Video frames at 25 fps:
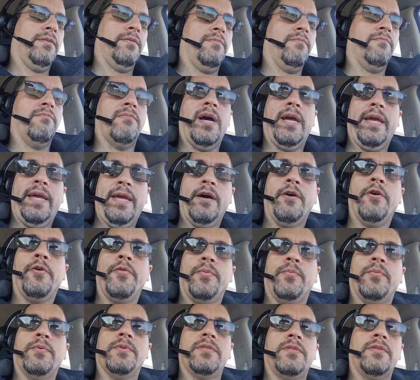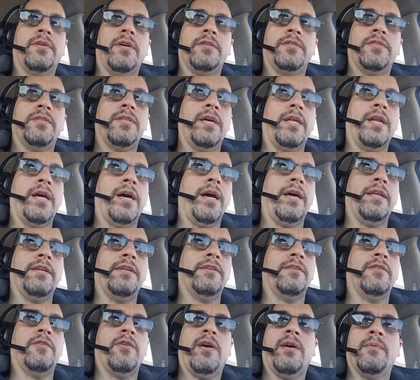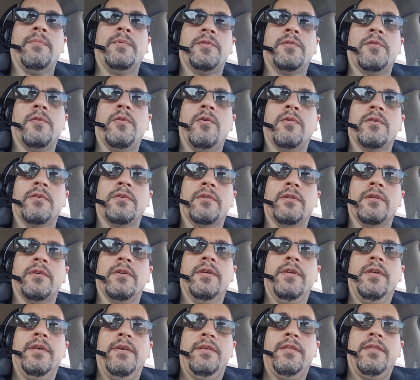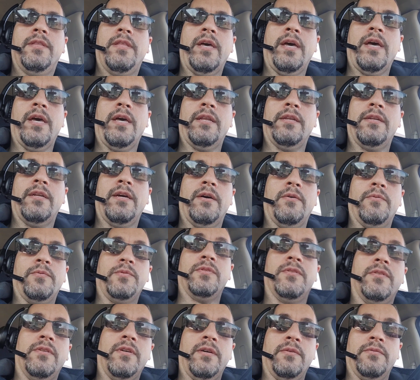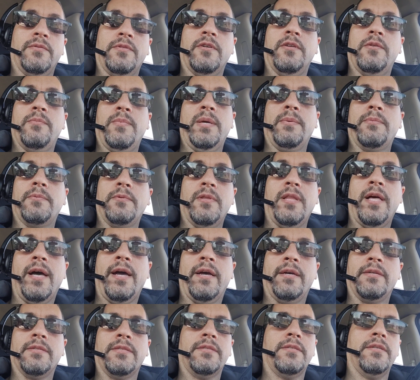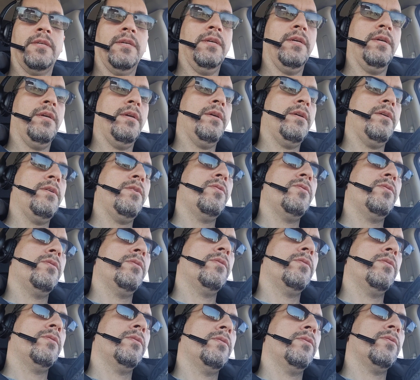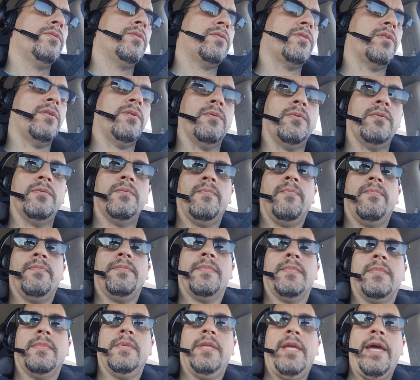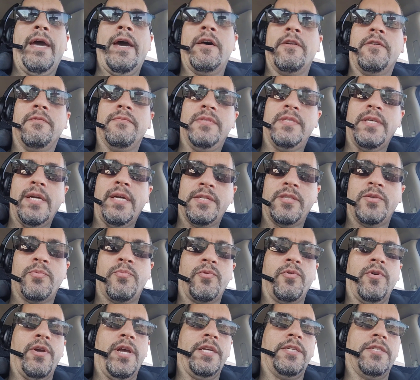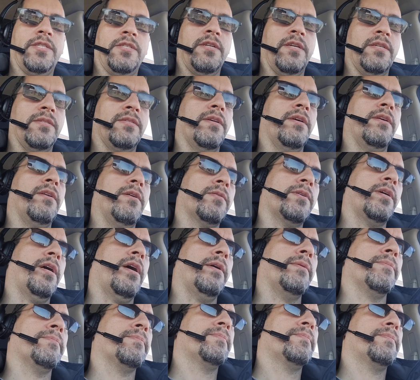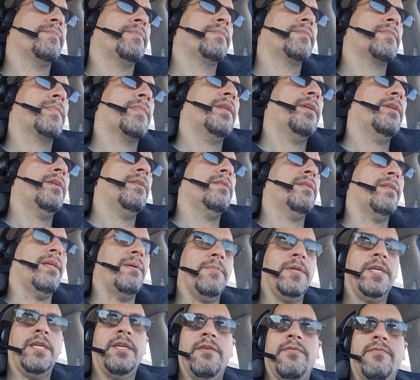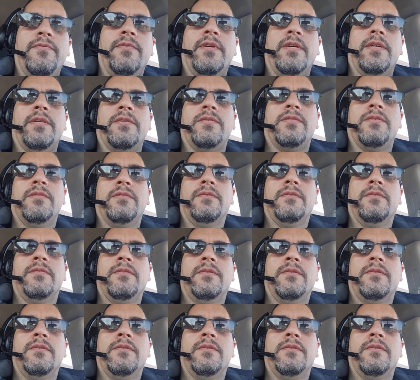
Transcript: my health was such that I didn't know how much longer that I was going to be able to last. So, out of desperation, I said, okay, let me give this